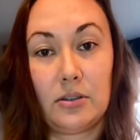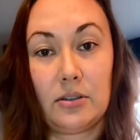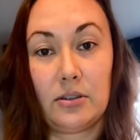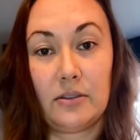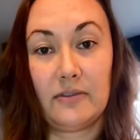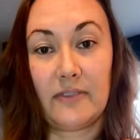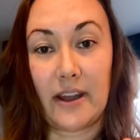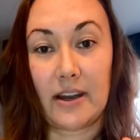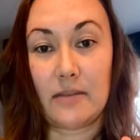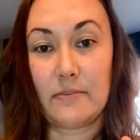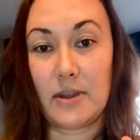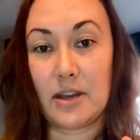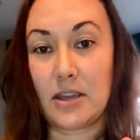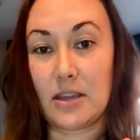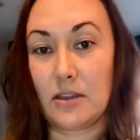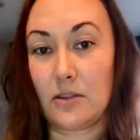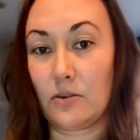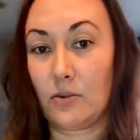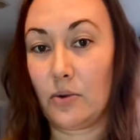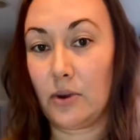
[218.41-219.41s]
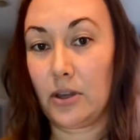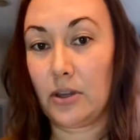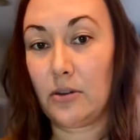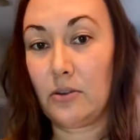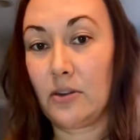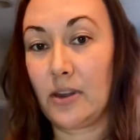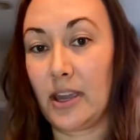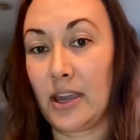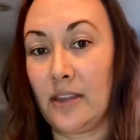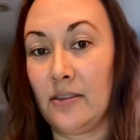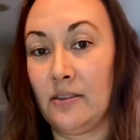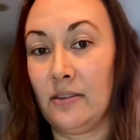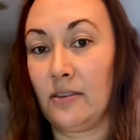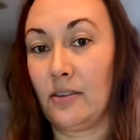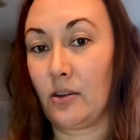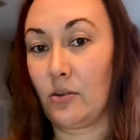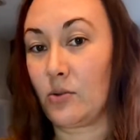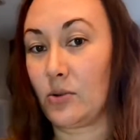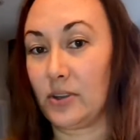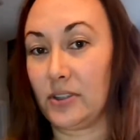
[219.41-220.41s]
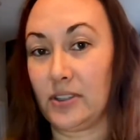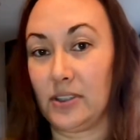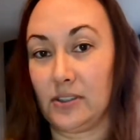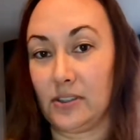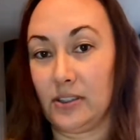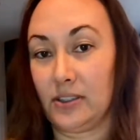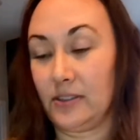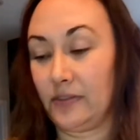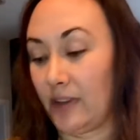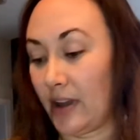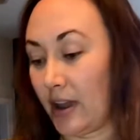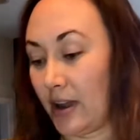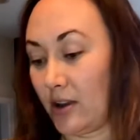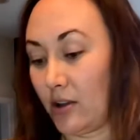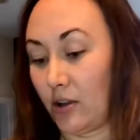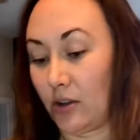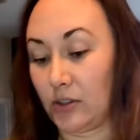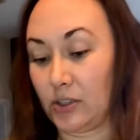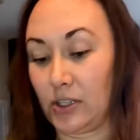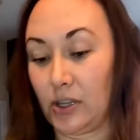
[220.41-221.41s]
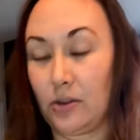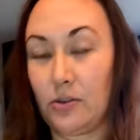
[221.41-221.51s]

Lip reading: vitamin E oil, and of course this is fine also.